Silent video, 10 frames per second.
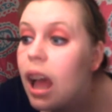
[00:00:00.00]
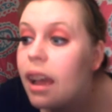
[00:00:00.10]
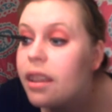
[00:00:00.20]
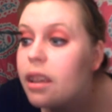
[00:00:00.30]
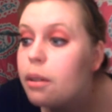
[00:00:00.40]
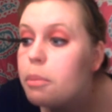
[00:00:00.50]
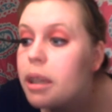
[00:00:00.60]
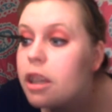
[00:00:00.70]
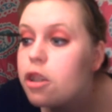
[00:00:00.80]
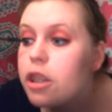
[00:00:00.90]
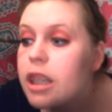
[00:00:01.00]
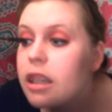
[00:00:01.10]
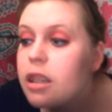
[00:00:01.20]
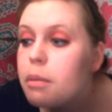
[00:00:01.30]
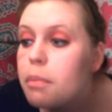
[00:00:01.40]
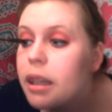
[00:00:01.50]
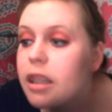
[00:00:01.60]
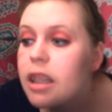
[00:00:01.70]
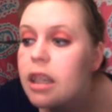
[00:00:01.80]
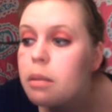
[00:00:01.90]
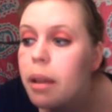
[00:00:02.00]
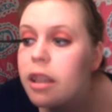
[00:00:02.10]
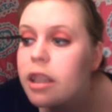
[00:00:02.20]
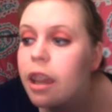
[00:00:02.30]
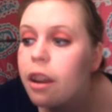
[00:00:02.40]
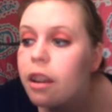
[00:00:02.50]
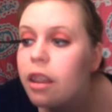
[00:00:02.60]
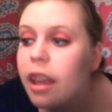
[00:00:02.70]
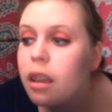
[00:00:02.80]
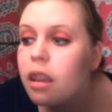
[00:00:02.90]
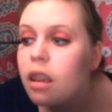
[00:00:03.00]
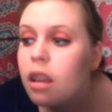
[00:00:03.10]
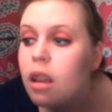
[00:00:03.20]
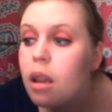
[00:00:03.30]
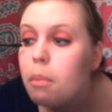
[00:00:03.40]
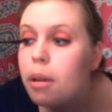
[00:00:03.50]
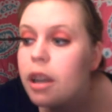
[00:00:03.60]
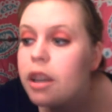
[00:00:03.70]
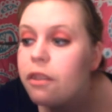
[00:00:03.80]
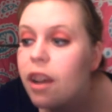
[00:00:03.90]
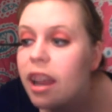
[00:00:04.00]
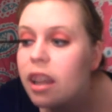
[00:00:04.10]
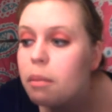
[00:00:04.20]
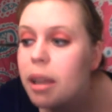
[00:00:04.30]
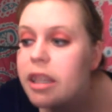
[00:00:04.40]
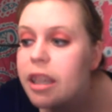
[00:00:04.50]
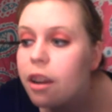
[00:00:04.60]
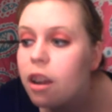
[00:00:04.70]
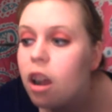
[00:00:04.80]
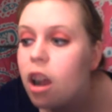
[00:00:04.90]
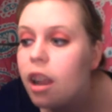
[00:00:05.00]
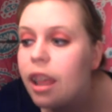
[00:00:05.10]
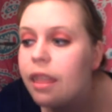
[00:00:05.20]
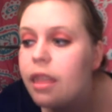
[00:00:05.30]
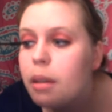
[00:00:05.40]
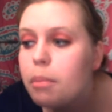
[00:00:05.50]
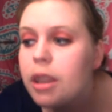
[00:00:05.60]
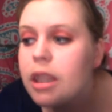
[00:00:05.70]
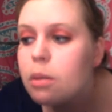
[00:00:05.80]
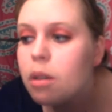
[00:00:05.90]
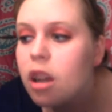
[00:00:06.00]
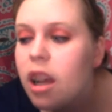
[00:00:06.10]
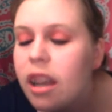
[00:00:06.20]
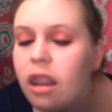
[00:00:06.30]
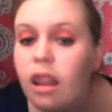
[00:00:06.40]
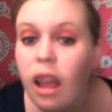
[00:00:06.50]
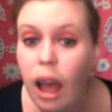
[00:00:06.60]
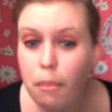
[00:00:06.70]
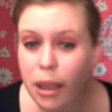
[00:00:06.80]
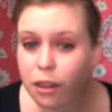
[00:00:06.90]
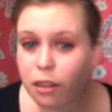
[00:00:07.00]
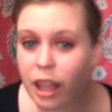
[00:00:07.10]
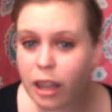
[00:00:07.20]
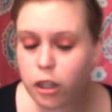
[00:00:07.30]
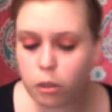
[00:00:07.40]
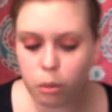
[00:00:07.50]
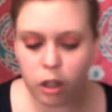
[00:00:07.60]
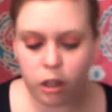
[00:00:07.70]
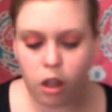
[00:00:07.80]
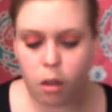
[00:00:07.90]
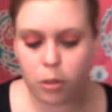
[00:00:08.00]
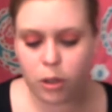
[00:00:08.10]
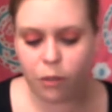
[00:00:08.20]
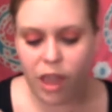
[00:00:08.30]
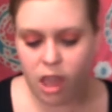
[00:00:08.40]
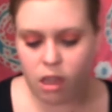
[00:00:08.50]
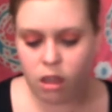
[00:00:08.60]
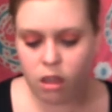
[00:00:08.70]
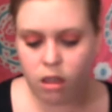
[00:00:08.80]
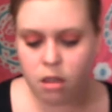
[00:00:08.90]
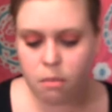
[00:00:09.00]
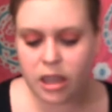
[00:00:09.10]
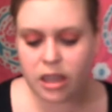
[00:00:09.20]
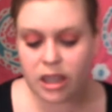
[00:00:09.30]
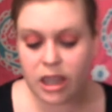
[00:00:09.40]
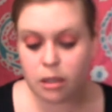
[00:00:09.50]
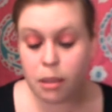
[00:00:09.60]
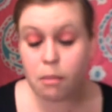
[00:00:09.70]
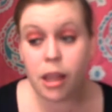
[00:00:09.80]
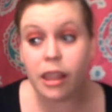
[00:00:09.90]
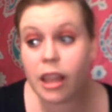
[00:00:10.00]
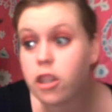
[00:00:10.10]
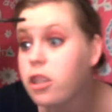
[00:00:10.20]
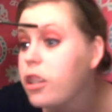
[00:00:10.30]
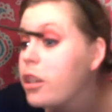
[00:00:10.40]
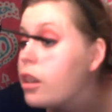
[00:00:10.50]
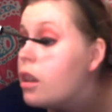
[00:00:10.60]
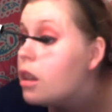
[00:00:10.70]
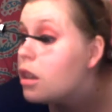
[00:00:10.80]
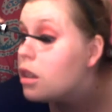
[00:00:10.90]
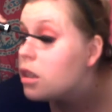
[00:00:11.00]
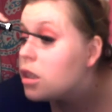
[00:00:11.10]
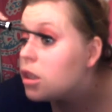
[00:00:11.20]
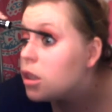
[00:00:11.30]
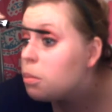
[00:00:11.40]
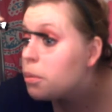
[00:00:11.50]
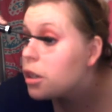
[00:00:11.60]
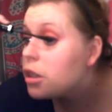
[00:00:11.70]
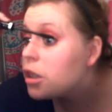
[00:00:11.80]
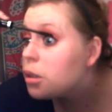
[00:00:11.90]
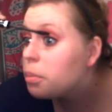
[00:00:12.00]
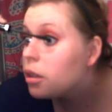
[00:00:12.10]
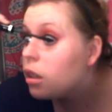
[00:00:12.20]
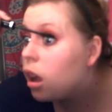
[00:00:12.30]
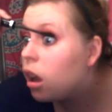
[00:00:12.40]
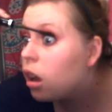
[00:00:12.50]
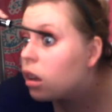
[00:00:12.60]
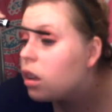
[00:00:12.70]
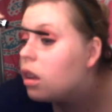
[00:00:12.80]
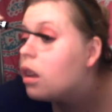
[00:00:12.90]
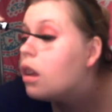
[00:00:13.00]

I think it would be interesting to mix this mascara, like put a defining mascara on and then put this one on. I bet your lashes would look almost fake, because these make my lashes look super, super long.